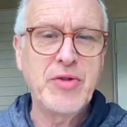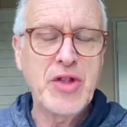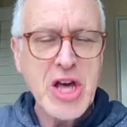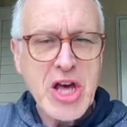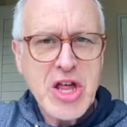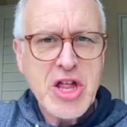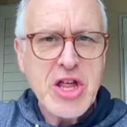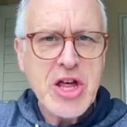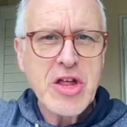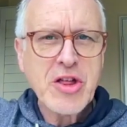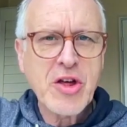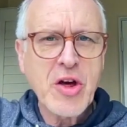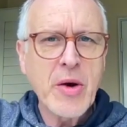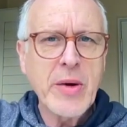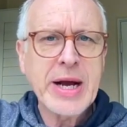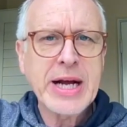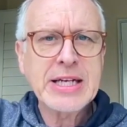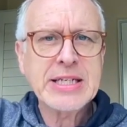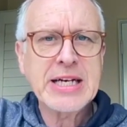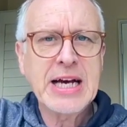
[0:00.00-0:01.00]
This is
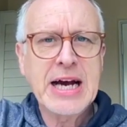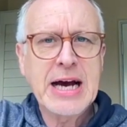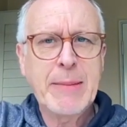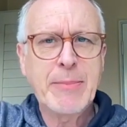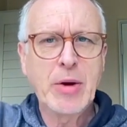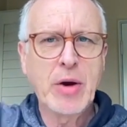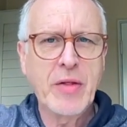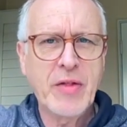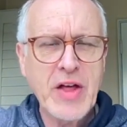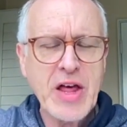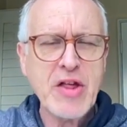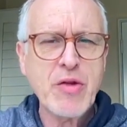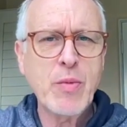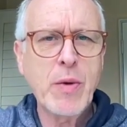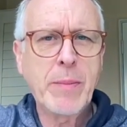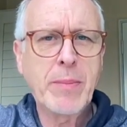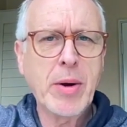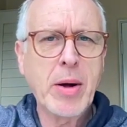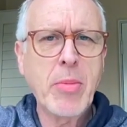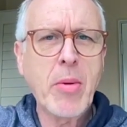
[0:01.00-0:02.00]
going to happen, or this
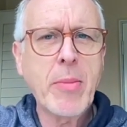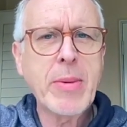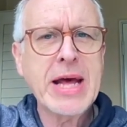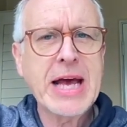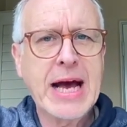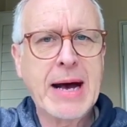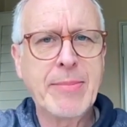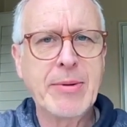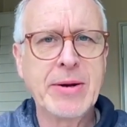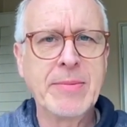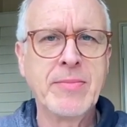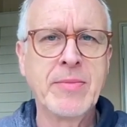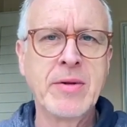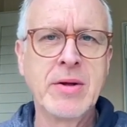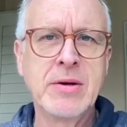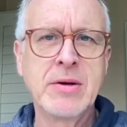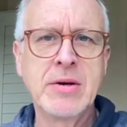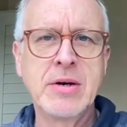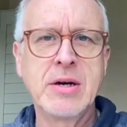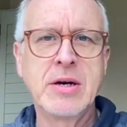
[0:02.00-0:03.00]
will probably happen.
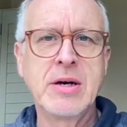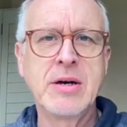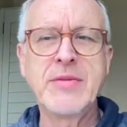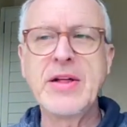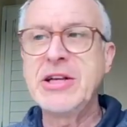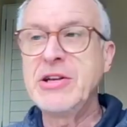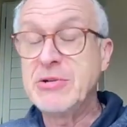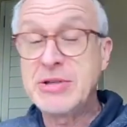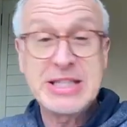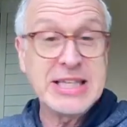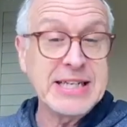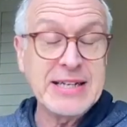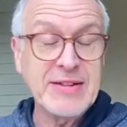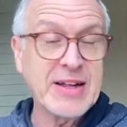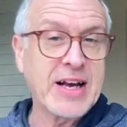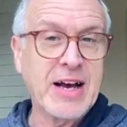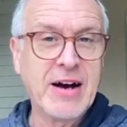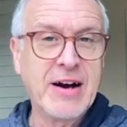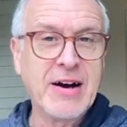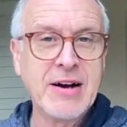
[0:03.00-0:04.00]
And then you sit in the
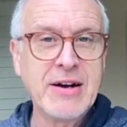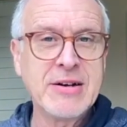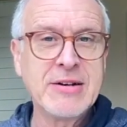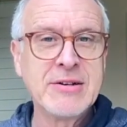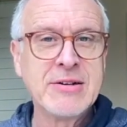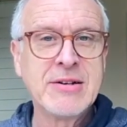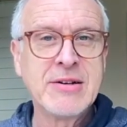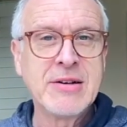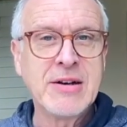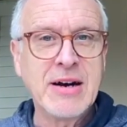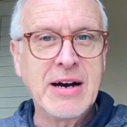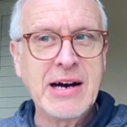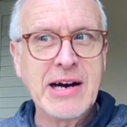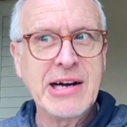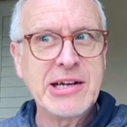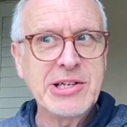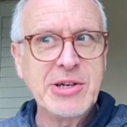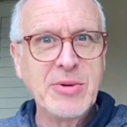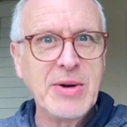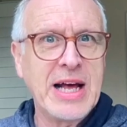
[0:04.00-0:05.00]
car
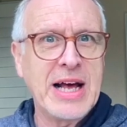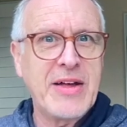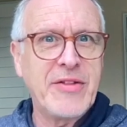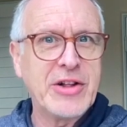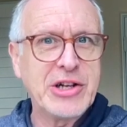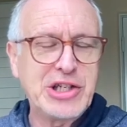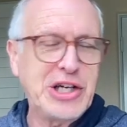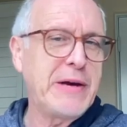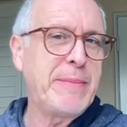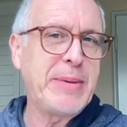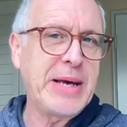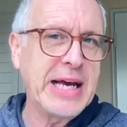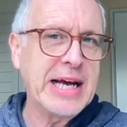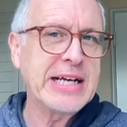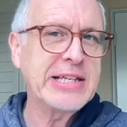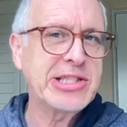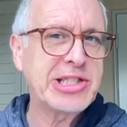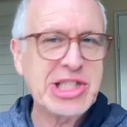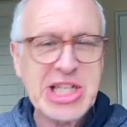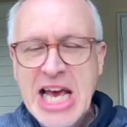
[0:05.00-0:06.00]
and you let the
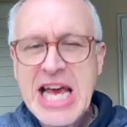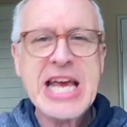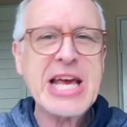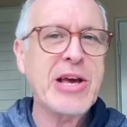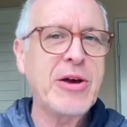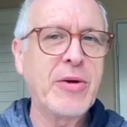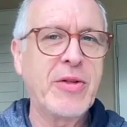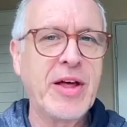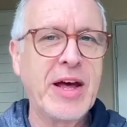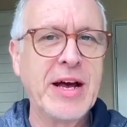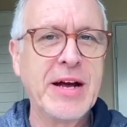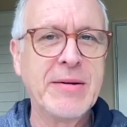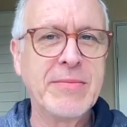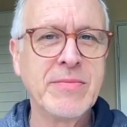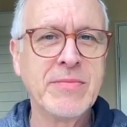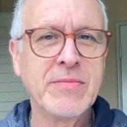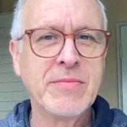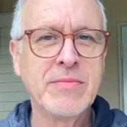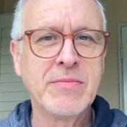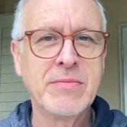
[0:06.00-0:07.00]
GPS take you there,
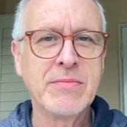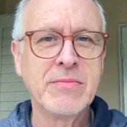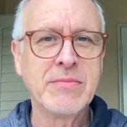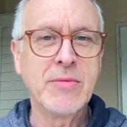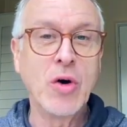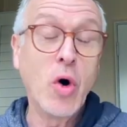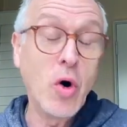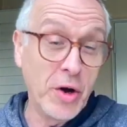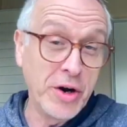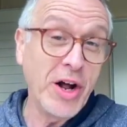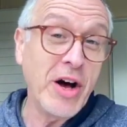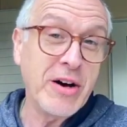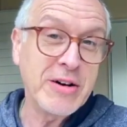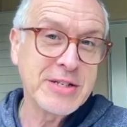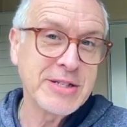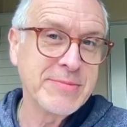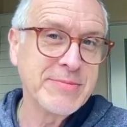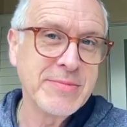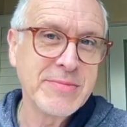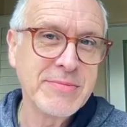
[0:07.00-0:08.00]
or
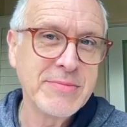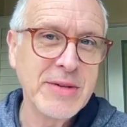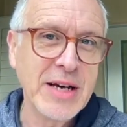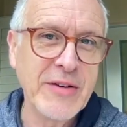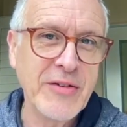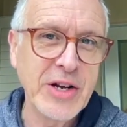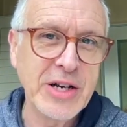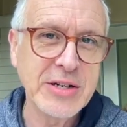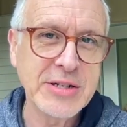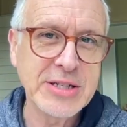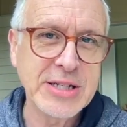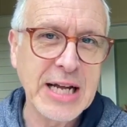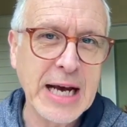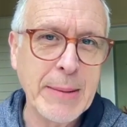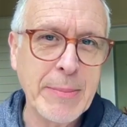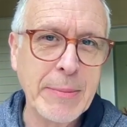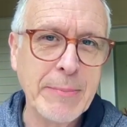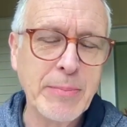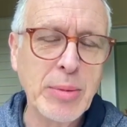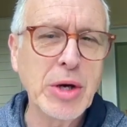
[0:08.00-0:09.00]
not, if it doesn't
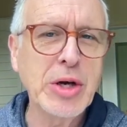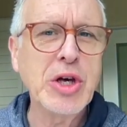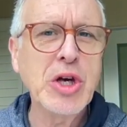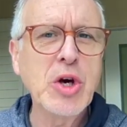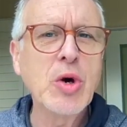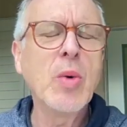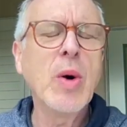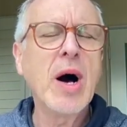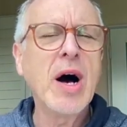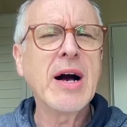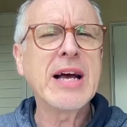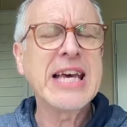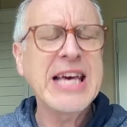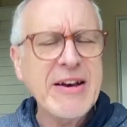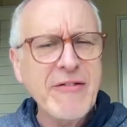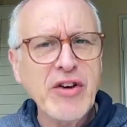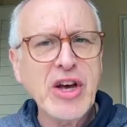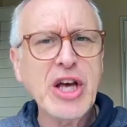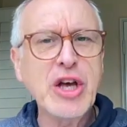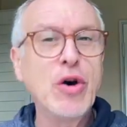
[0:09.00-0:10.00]
happen. But you are
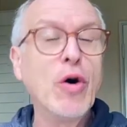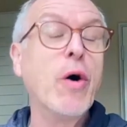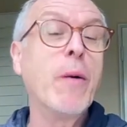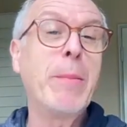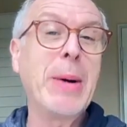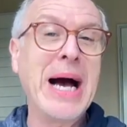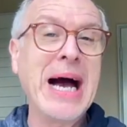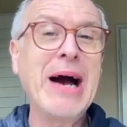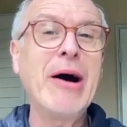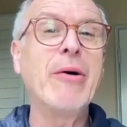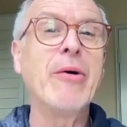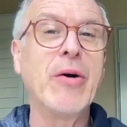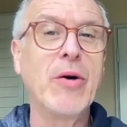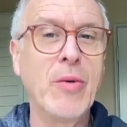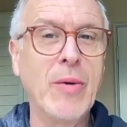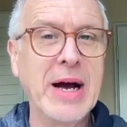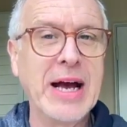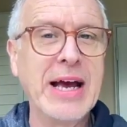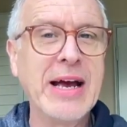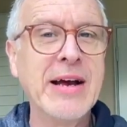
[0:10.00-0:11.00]
giving your power
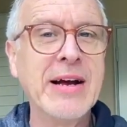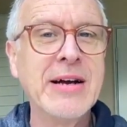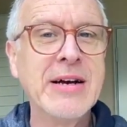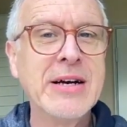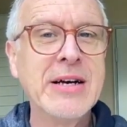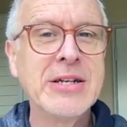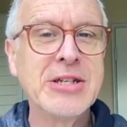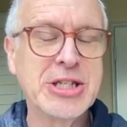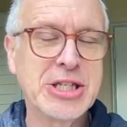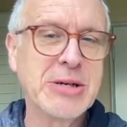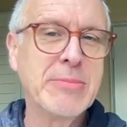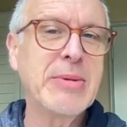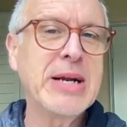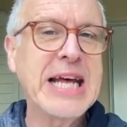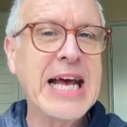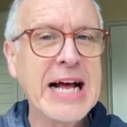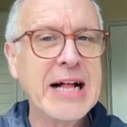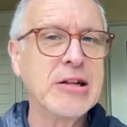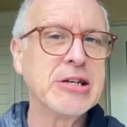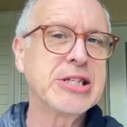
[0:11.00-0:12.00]
away to
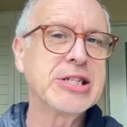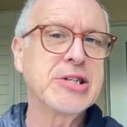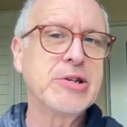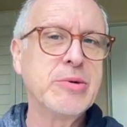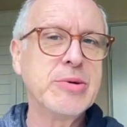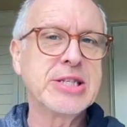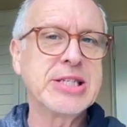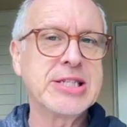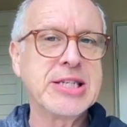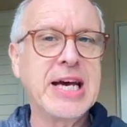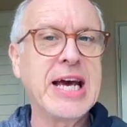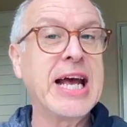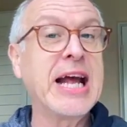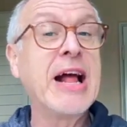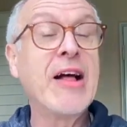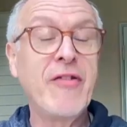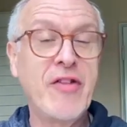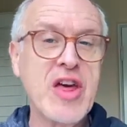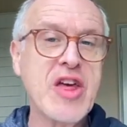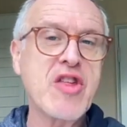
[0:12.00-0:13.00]
somebody else who is
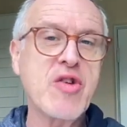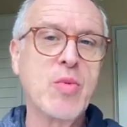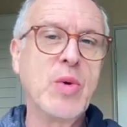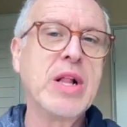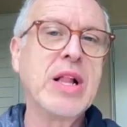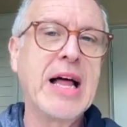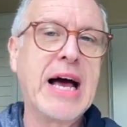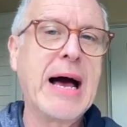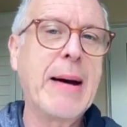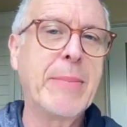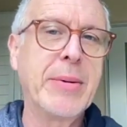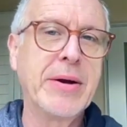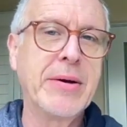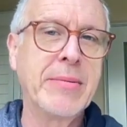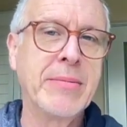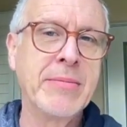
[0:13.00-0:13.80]
saying this will happen.